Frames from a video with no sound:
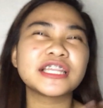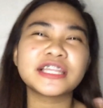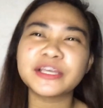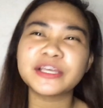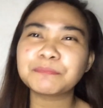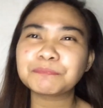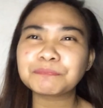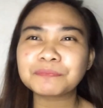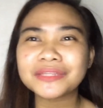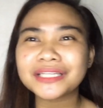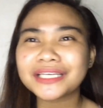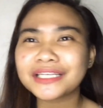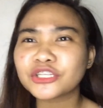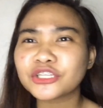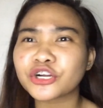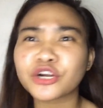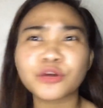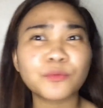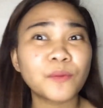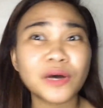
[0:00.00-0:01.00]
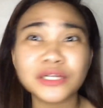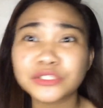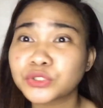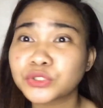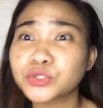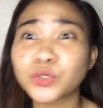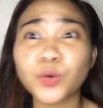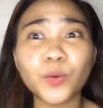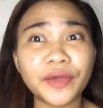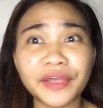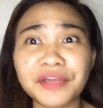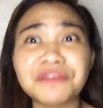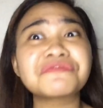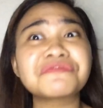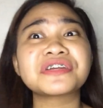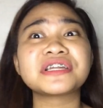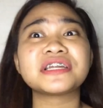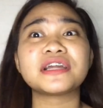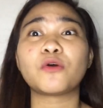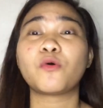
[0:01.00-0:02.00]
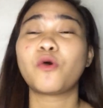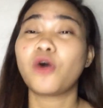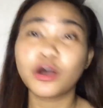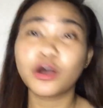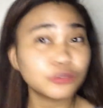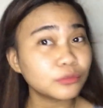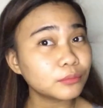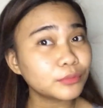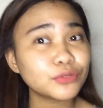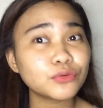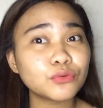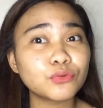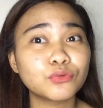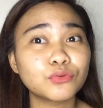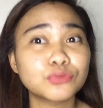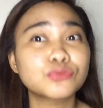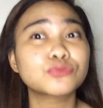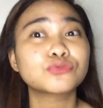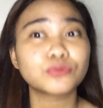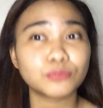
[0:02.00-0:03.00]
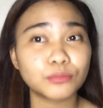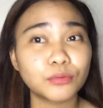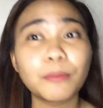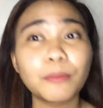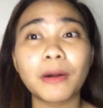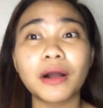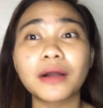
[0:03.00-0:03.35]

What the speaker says: lip tint, or whatsoever na kung ano man yung gusto mo